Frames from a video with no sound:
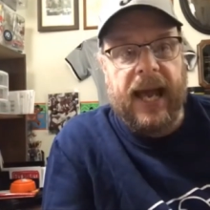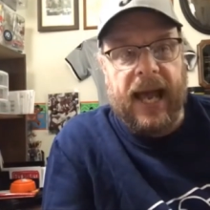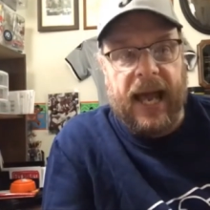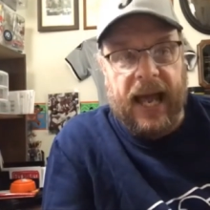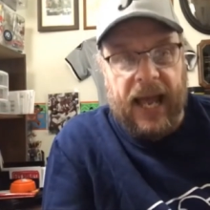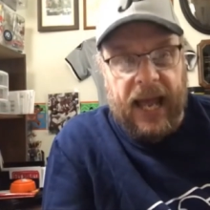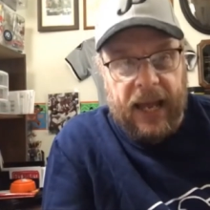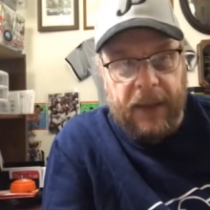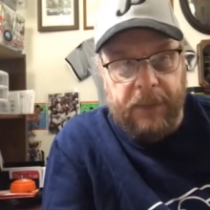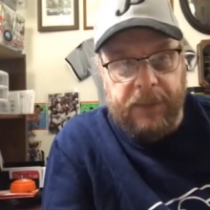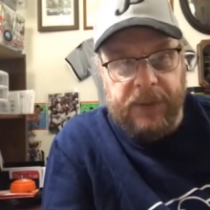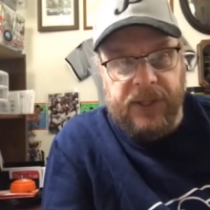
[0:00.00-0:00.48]

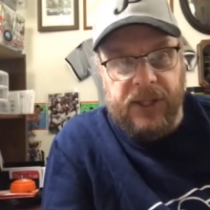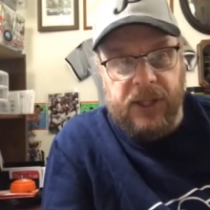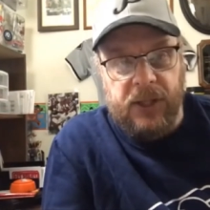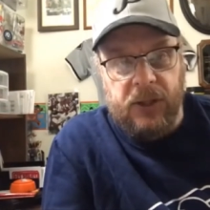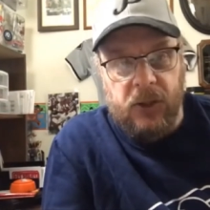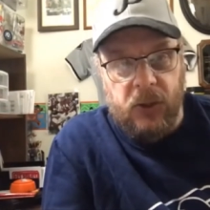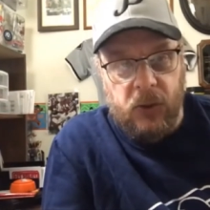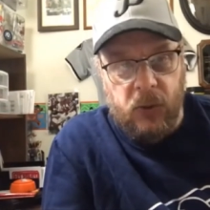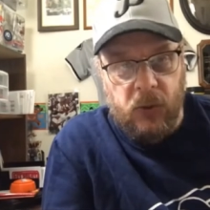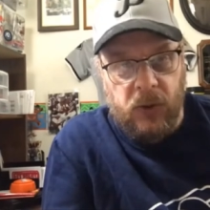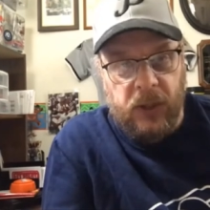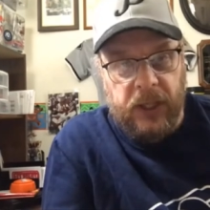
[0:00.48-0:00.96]

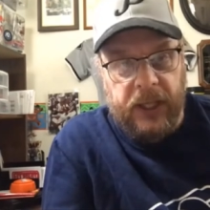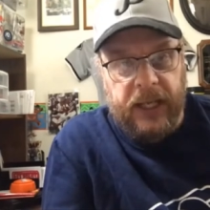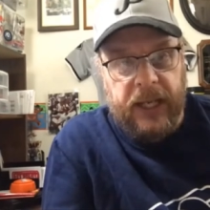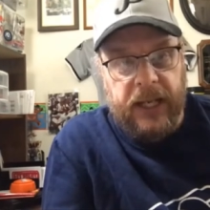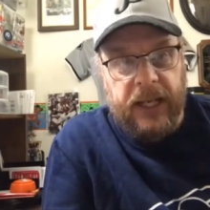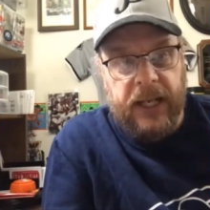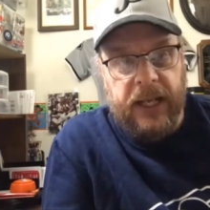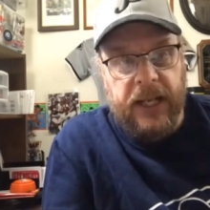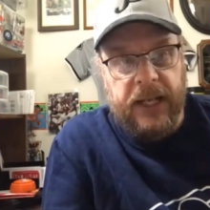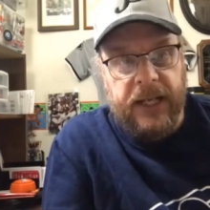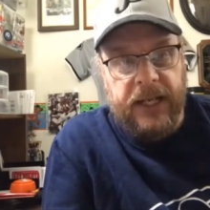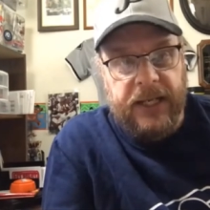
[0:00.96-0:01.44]

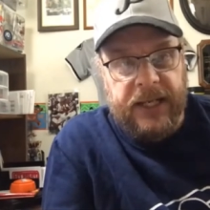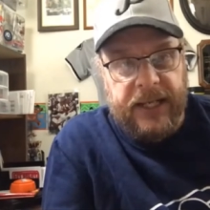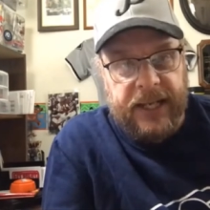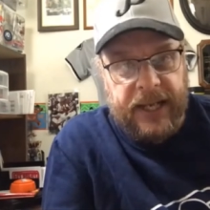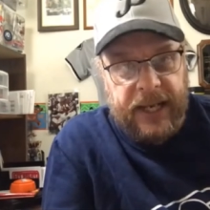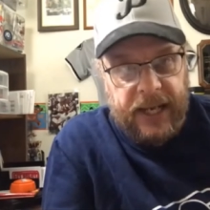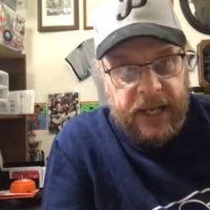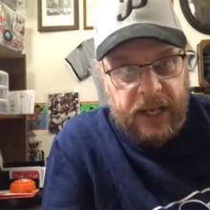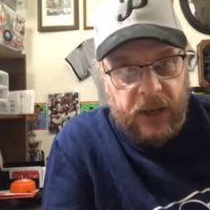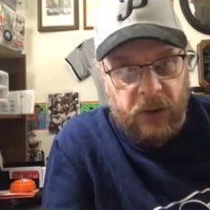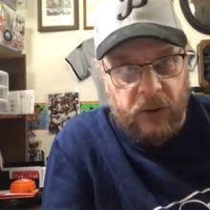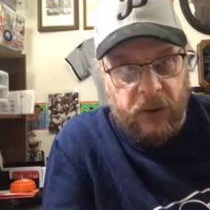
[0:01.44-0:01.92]
Absolutely
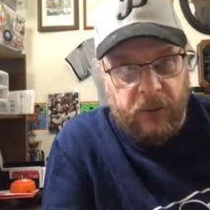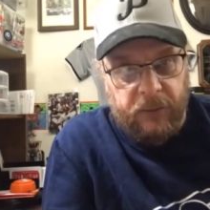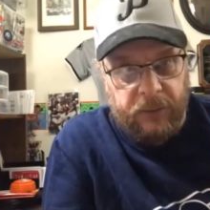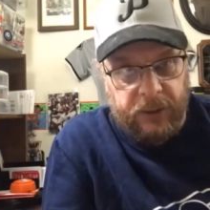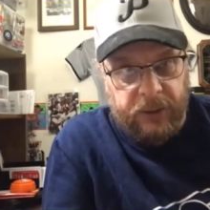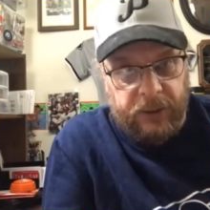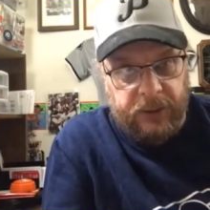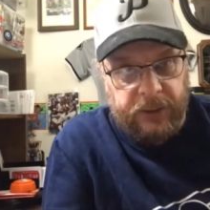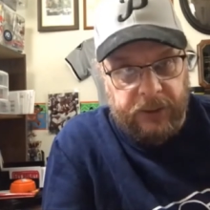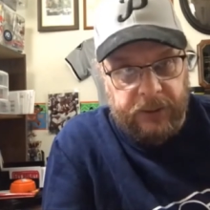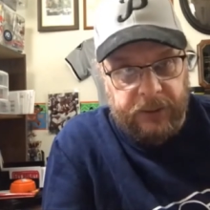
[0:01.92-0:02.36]
terrible.